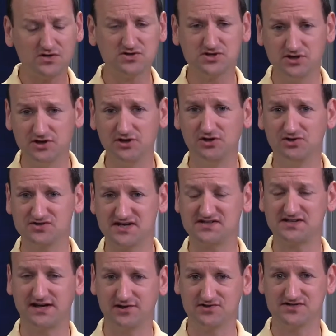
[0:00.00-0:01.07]
So you could use
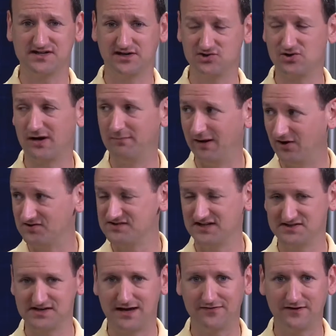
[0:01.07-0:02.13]
SIOC to try and balance
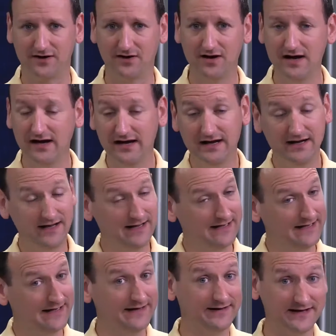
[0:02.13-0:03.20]
things out there.
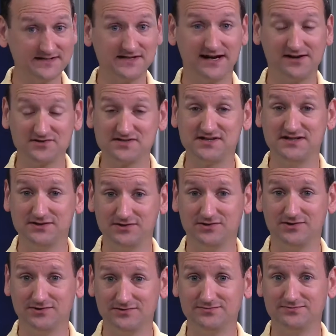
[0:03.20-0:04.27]
And
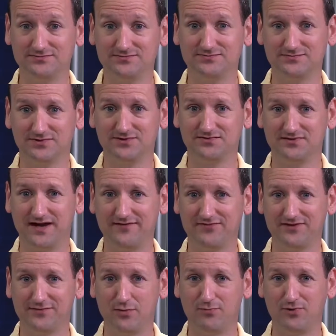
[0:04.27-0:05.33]
SIOC will
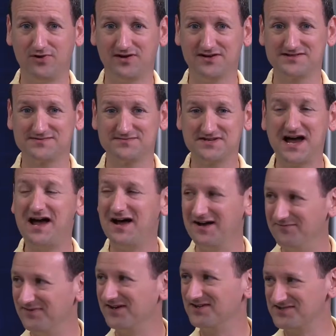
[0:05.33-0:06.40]
definitely be putting in some
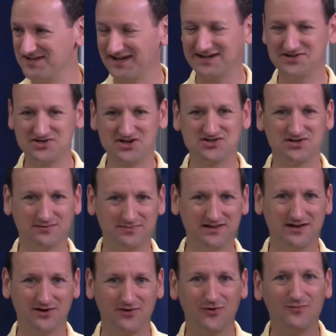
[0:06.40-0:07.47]
time because that congestion will be
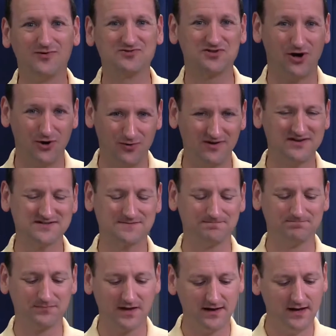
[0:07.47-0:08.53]
there almost always.
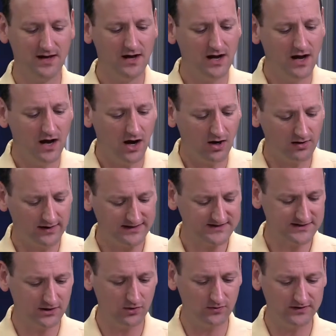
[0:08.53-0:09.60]
All right,
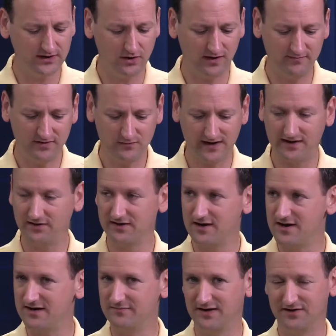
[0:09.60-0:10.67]
so I've been rattling
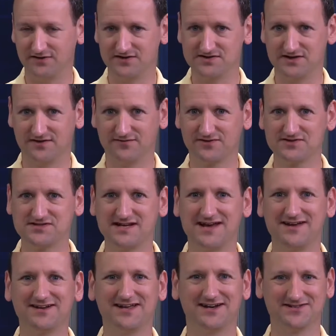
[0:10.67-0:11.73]
on about this stuff. Let's see
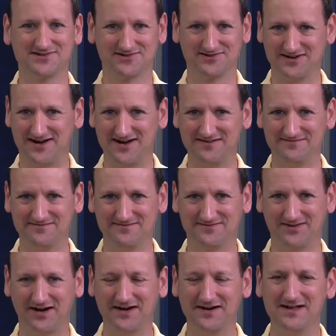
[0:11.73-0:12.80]
how to get it turned on,
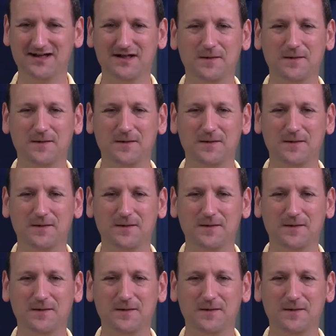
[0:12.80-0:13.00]
right?